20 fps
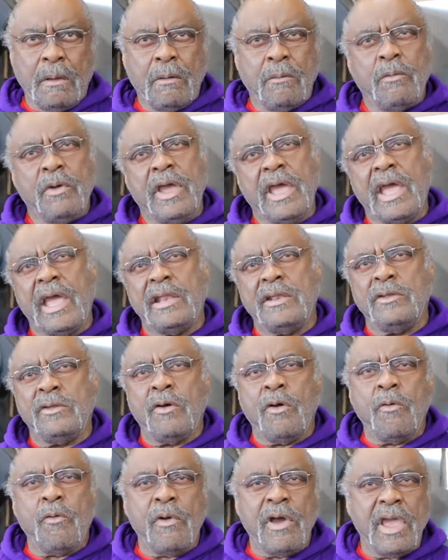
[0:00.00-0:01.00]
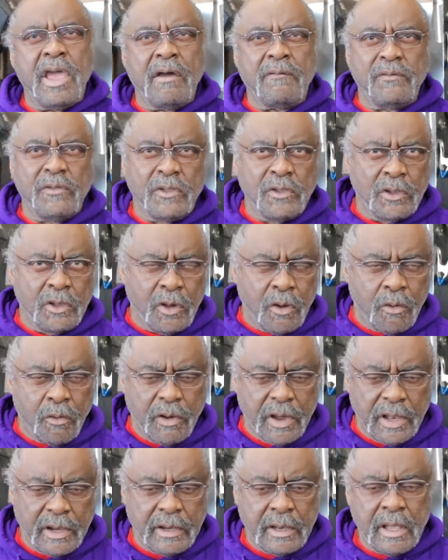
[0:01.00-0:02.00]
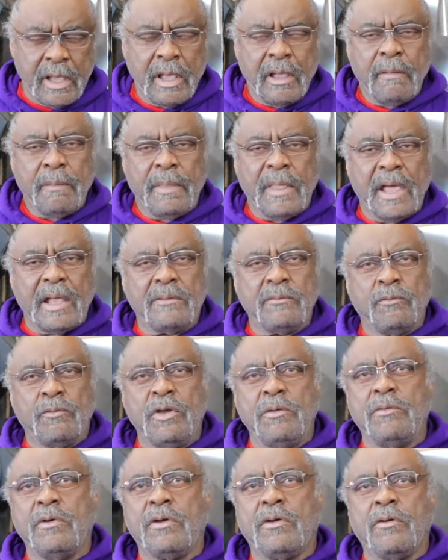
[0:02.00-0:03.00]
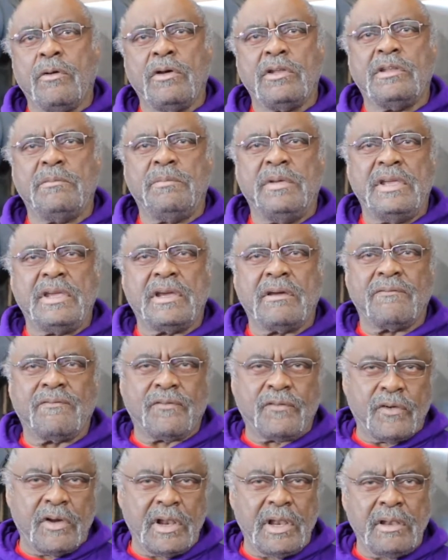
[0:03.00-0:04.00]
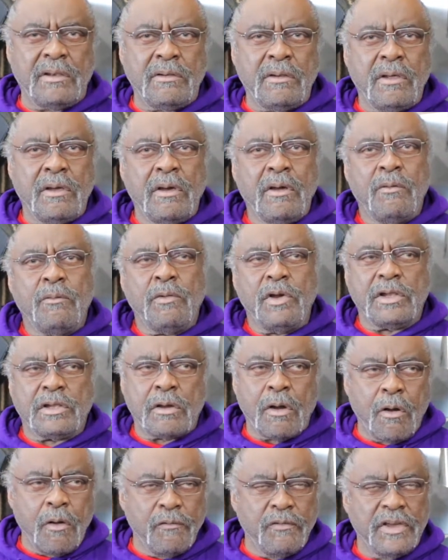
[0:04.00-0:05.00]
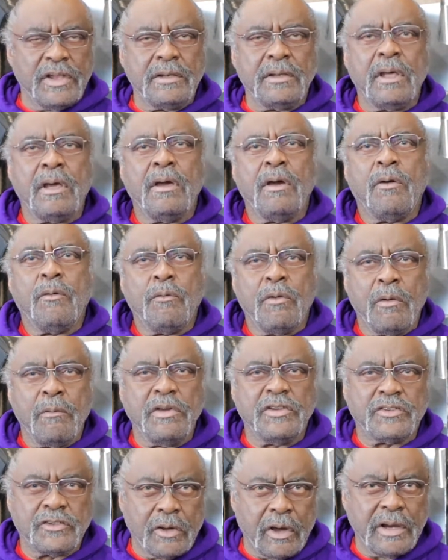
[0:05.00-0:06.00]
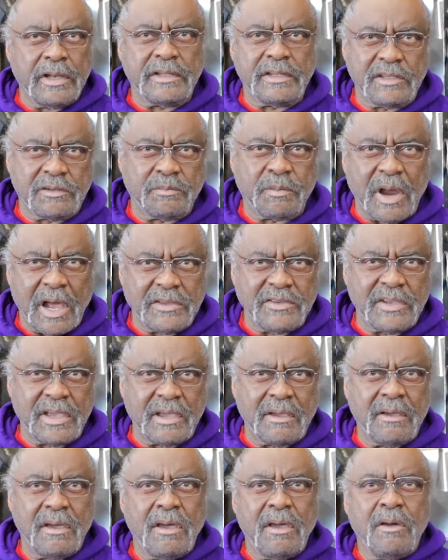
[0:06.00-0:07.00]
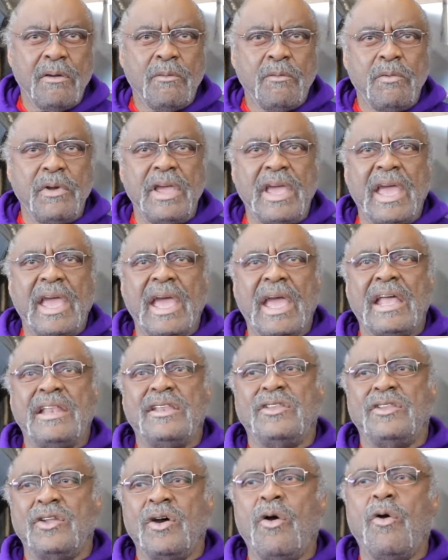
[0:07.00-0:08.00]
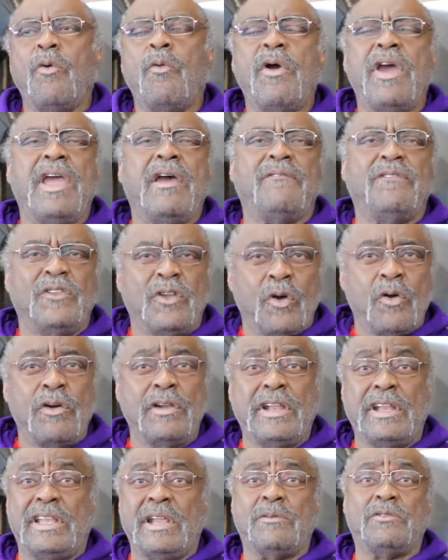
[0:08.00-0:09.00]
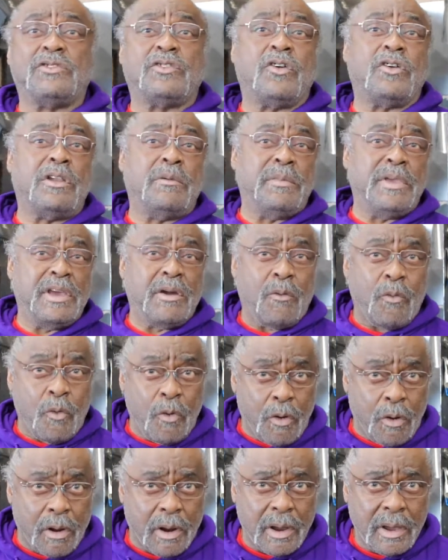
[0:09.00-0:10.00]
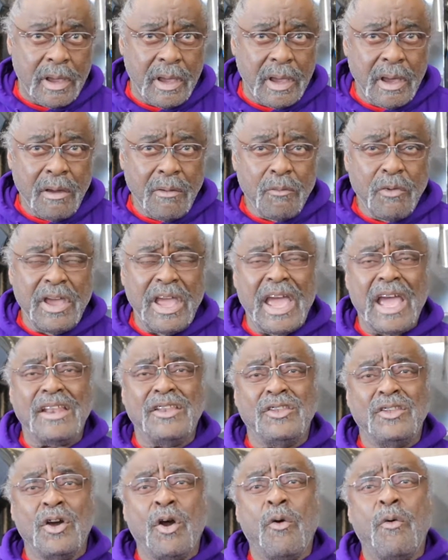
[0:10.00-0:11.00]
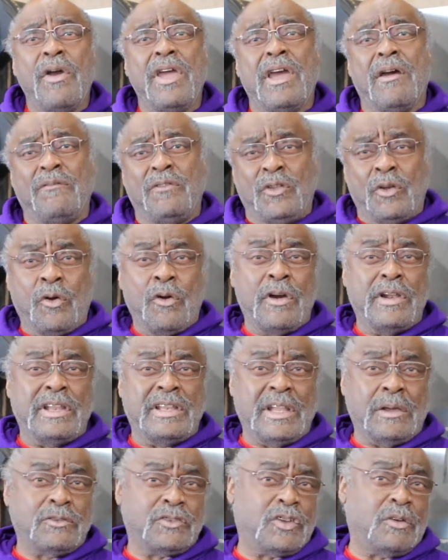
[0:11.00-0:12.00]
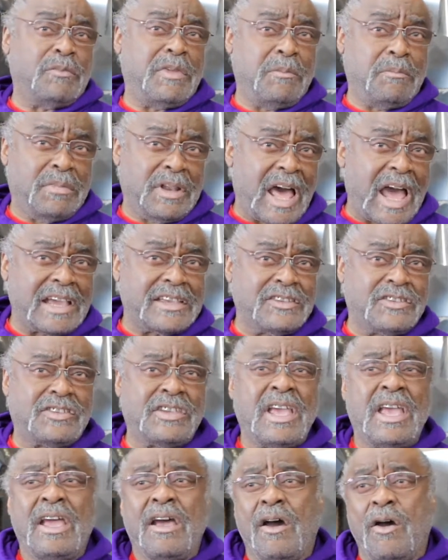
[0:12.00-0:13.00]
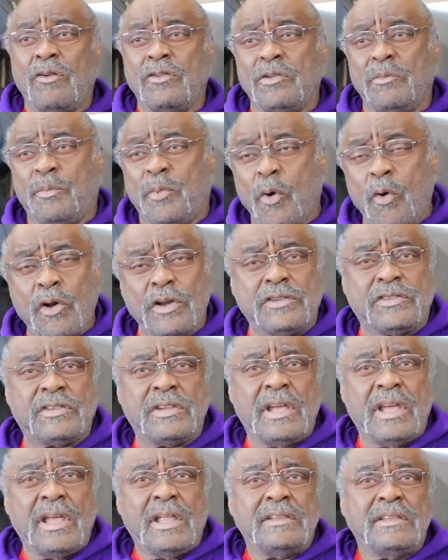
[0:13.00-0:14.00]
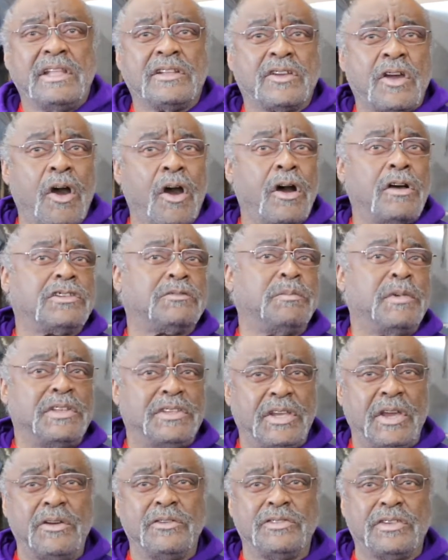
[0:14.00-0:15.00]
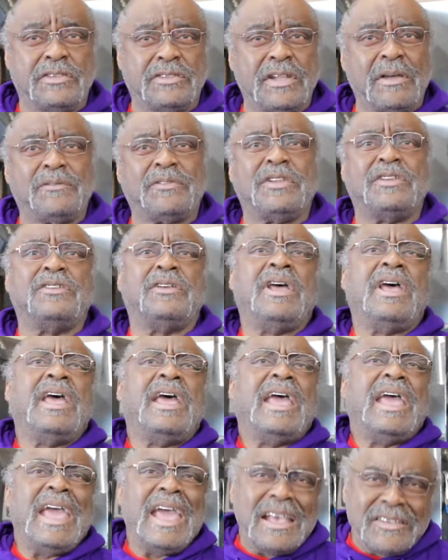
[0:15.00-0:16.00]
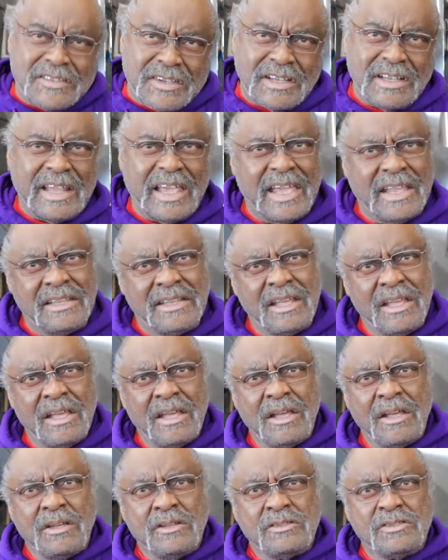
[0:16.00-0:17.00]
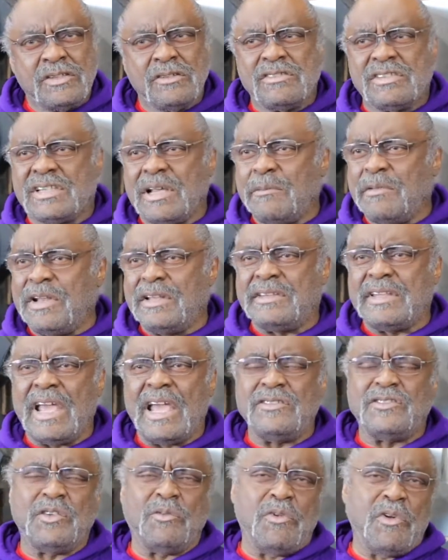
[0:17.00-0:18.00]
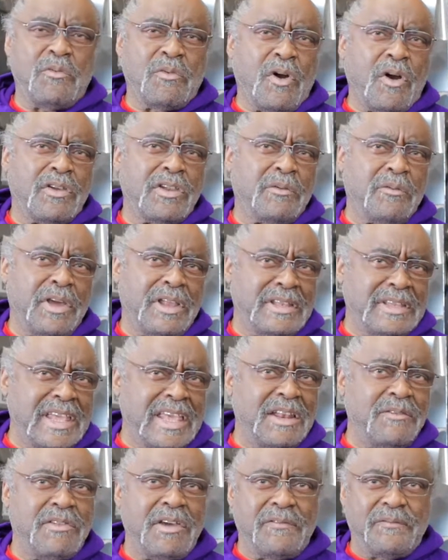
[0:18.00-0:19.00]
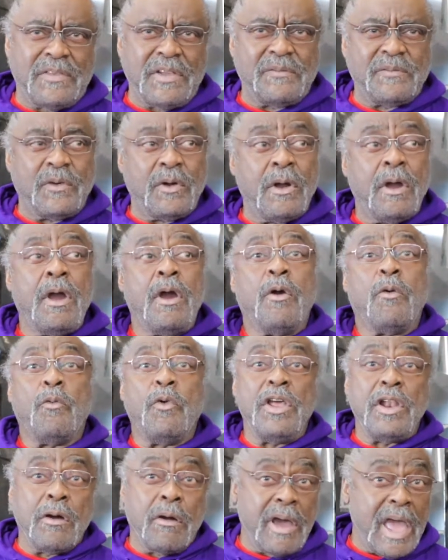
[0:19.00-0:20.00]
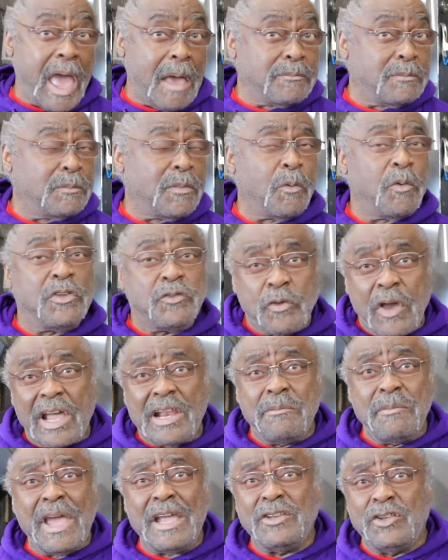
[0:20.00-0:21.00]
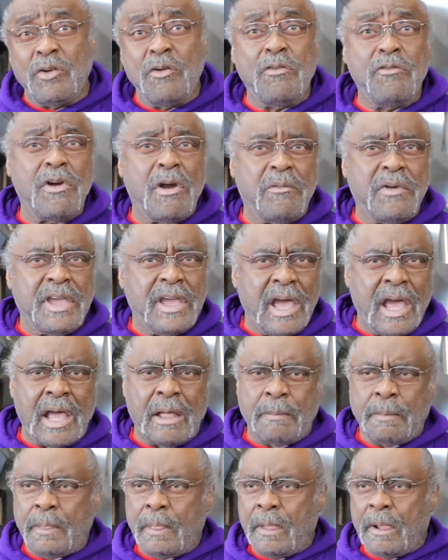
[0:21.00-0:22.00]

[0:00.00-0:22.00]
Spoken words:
We had no way of knowing that we were going to be confronted with COVID when we started this project. We had no way of knowing that there was going to be a war. We had no way of knowing that there was going to be blockage on the ports that caused materials and stuff to escalate. So some of the things that we want and we're needed, we're fit for, we don't have them, but we're trying to make do with what we got.